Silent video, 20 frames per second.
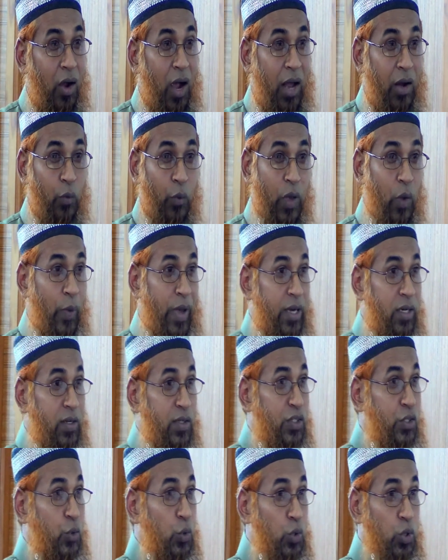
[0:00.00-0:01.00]
And we
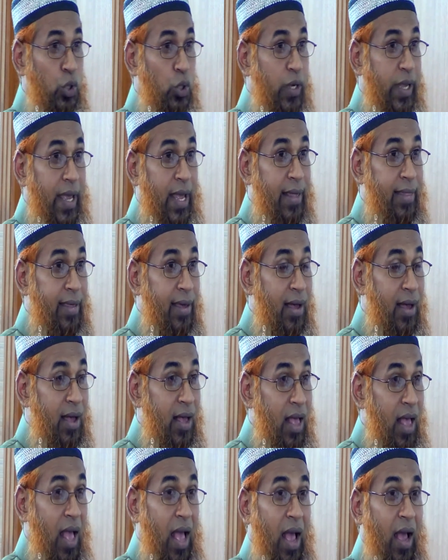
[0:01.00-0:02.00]
went to school together.
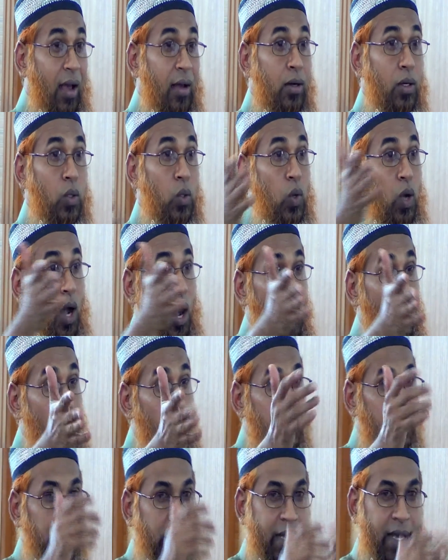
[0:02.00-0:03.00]
Look how
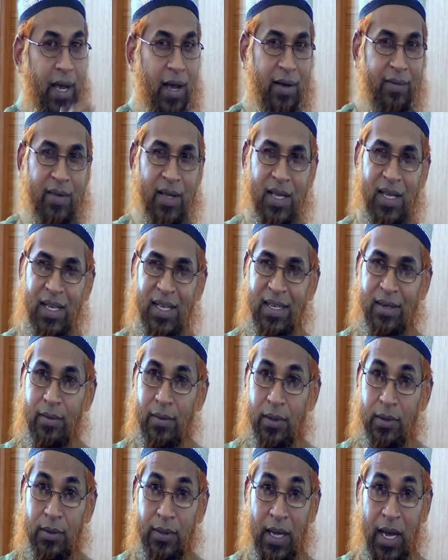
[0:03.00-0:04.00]
much they have.
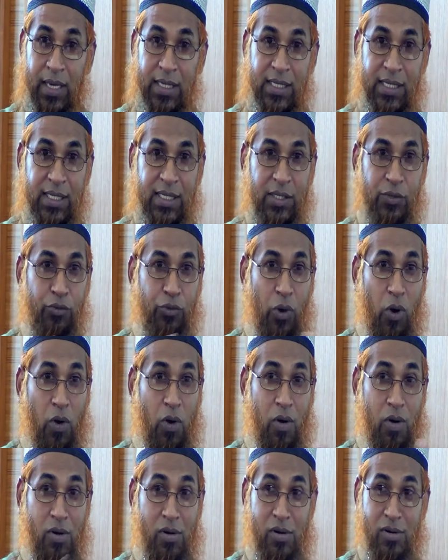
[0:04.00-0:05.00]
That's
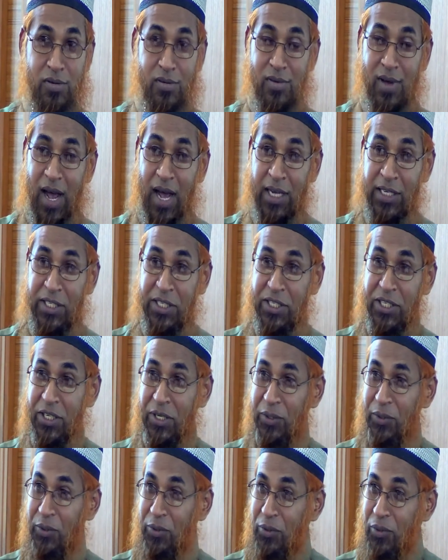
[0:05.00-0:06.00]
wrong
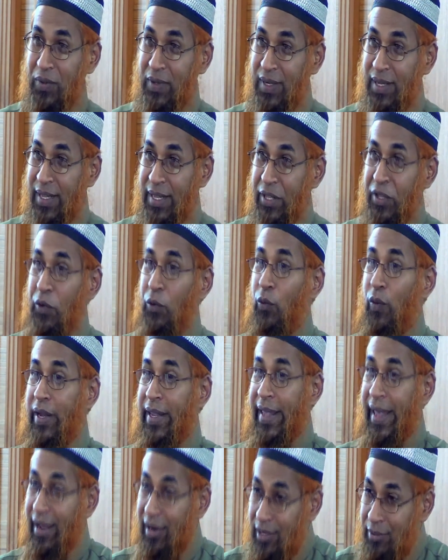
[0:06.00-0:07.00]
attitude. You
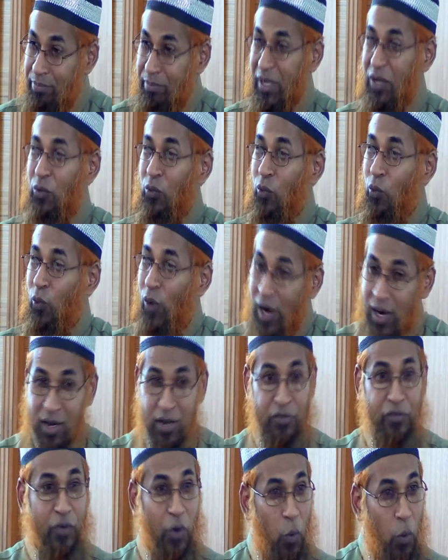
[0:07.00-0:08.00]
get up and
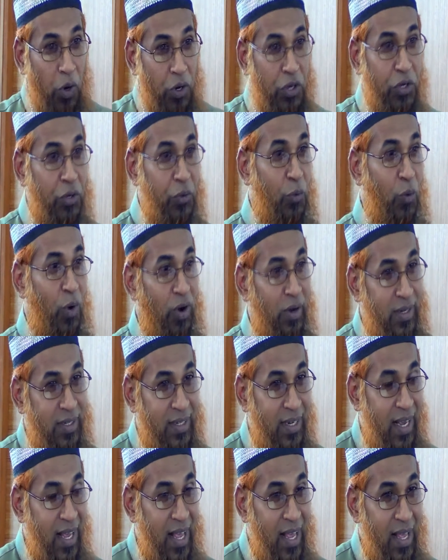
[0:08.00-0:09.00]
work for what you
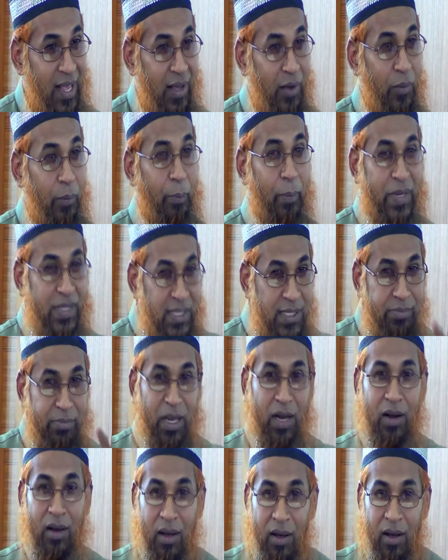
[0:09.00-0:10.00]
want.
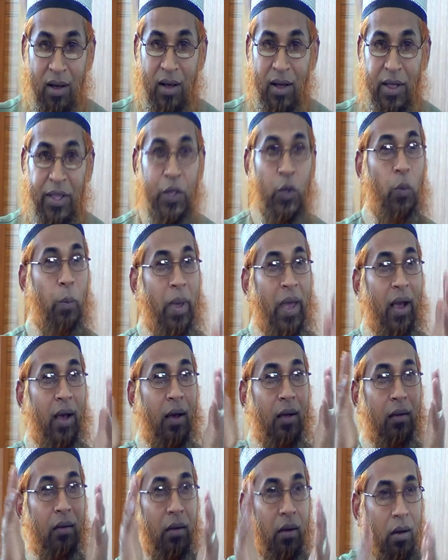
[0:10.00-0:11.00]
Bismillah, you beg
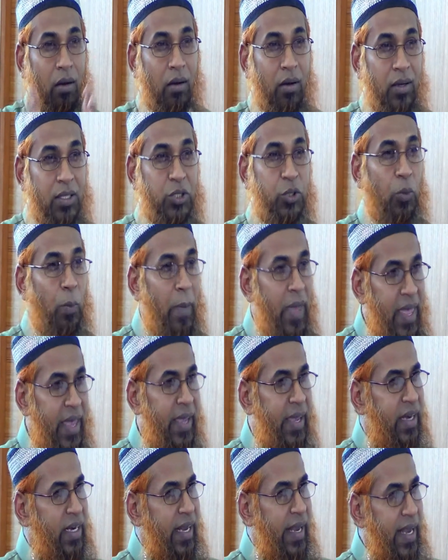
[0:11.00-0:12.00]
Allah to
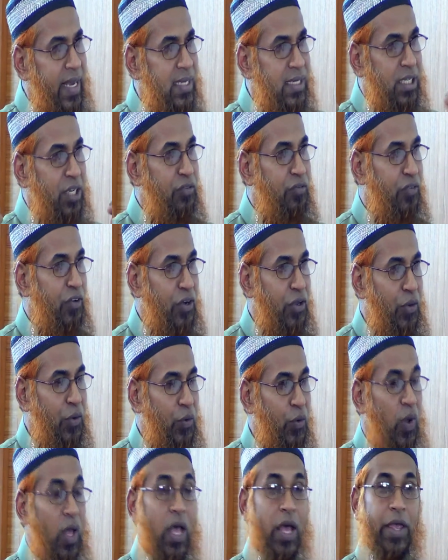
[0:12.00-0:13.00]
make it easy for
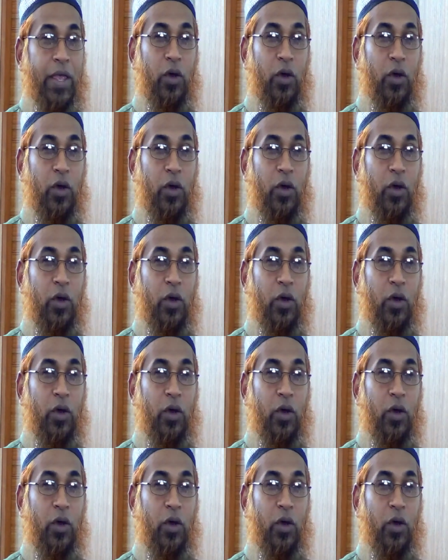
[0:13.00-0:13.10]
you.